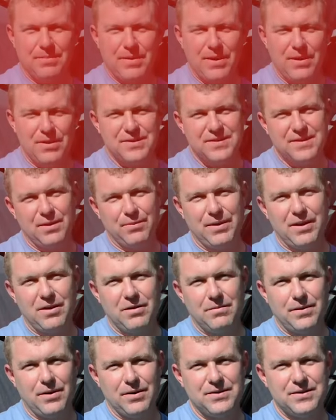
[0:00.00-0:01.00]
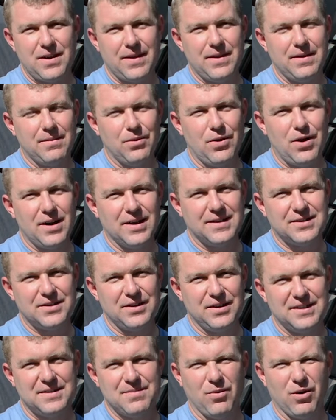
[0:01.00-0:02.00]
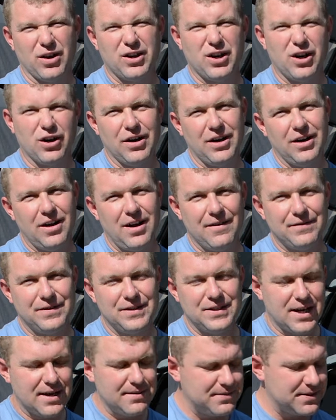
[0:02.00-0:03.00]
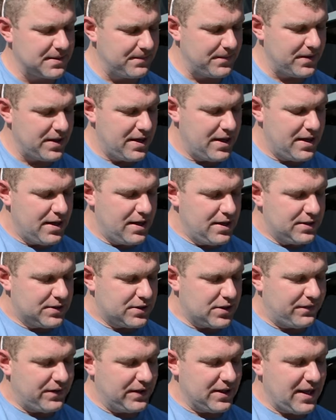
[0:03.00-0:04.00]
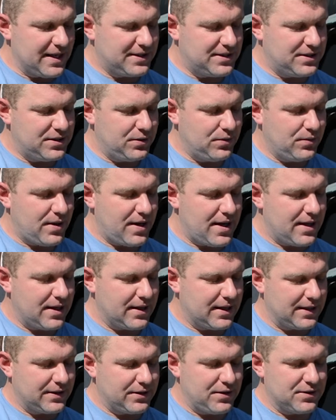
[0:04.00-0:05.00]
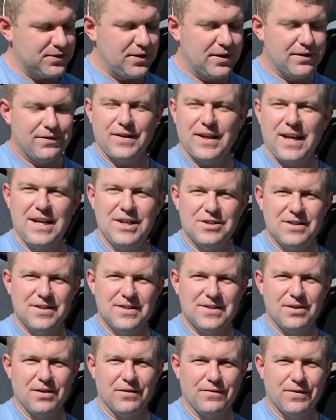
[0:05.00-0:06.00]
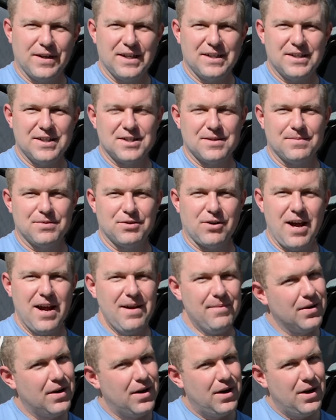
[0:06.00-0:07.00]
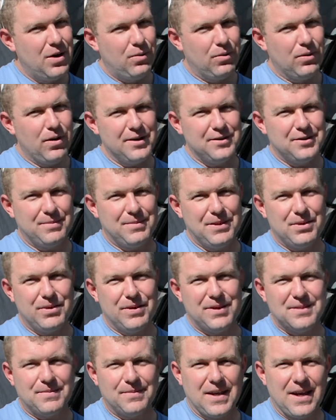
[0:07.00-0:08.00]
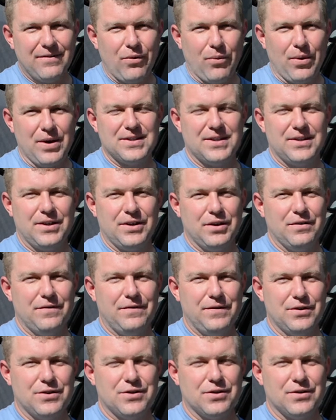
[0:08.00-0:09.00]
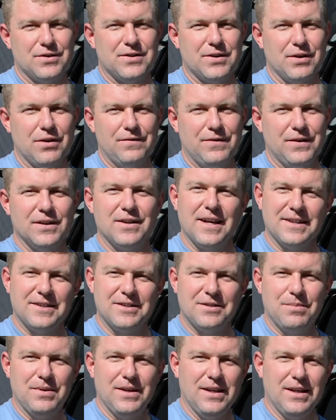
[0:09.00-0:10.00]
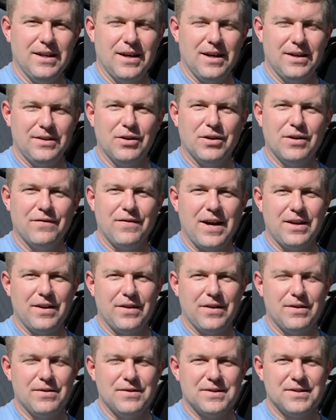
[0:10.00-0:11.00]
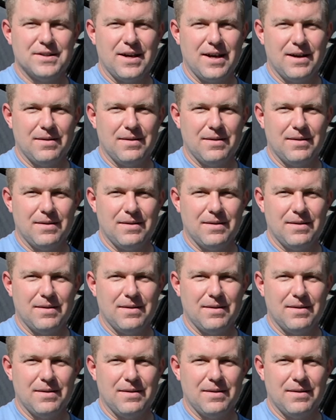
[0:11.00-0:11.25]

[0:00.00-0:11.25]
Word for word: posts that we don't post on the blog, so it's more current oftentimes. So if you'd like to get those notifications, don't forget to subscribe. We'll also be doing some giveaways in the near future, so if you'd like to be notified of those,